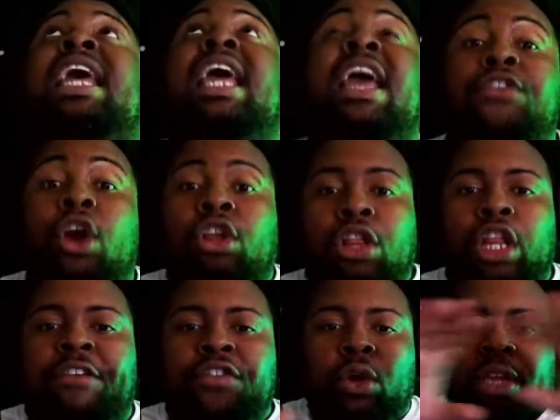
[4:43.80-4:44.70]
if you
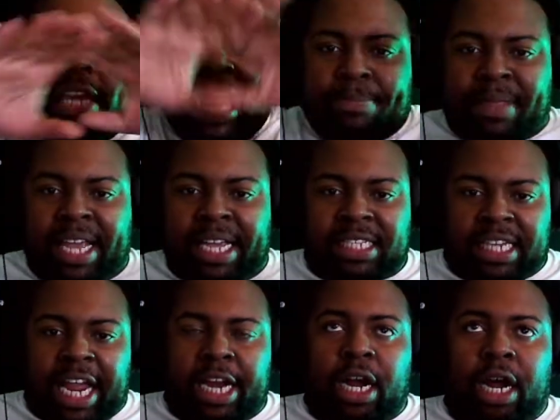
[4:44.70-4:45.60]
if you keep this
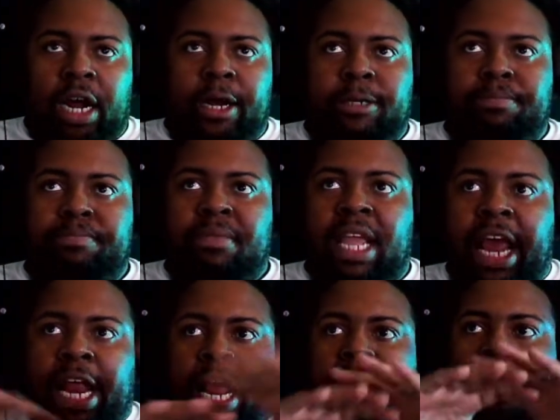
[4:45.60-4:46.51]
in a
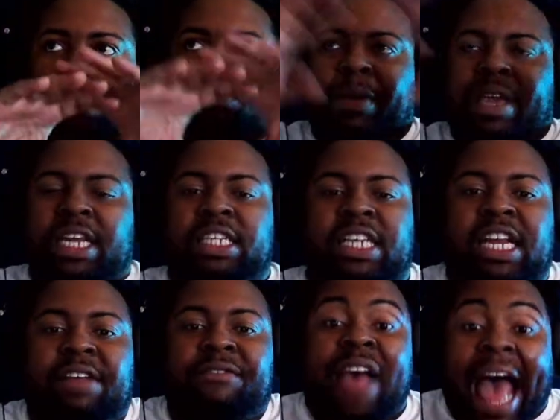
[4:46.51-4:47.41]
and, and speaking this in
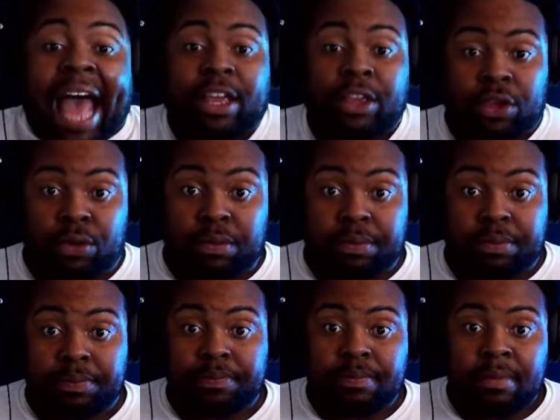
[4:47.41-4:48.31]
a vacuum,
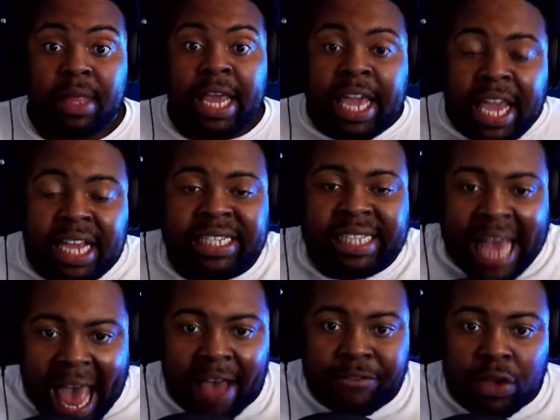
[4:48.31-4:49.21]
he's
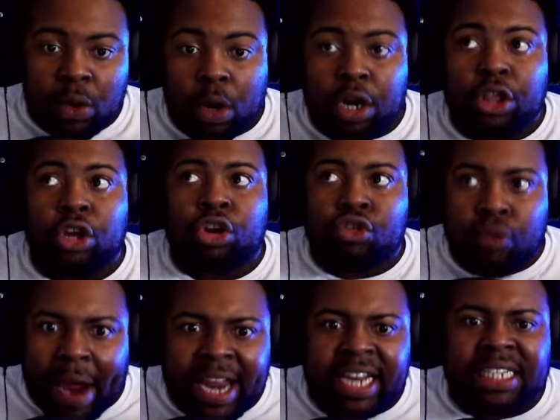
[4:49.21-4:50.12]
having one of the
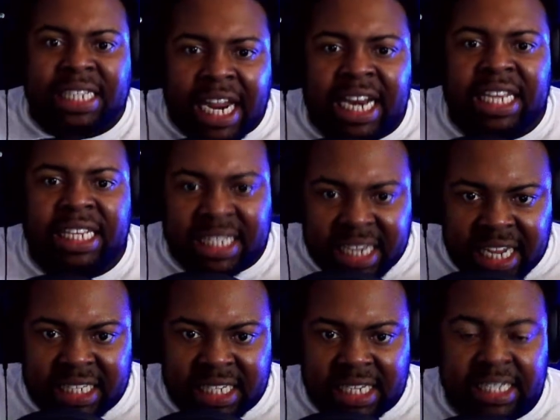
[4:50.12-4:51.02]
greatest hitting
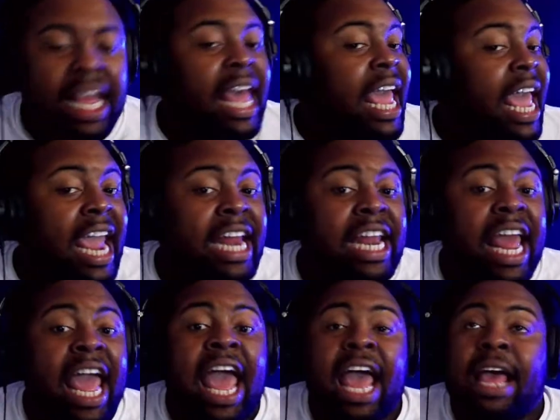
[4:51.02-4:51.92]
seasons in
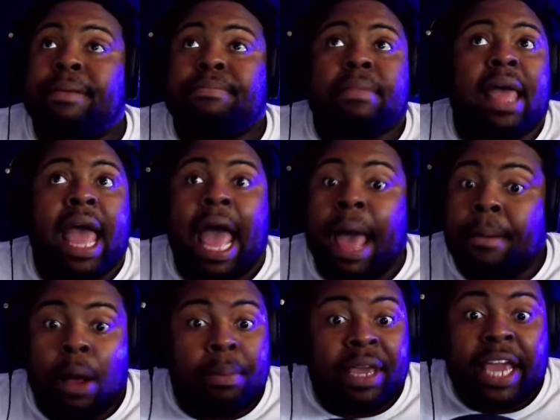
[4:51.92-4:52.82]

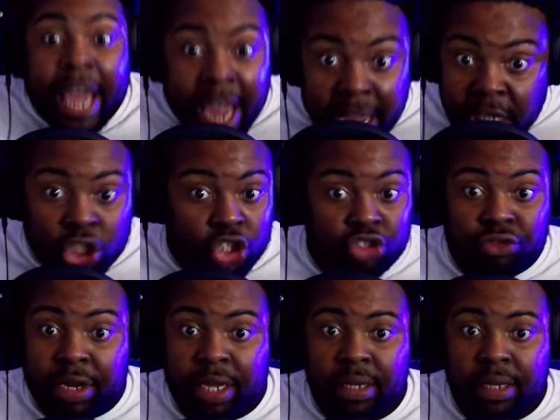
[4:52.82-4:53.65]
MLB history.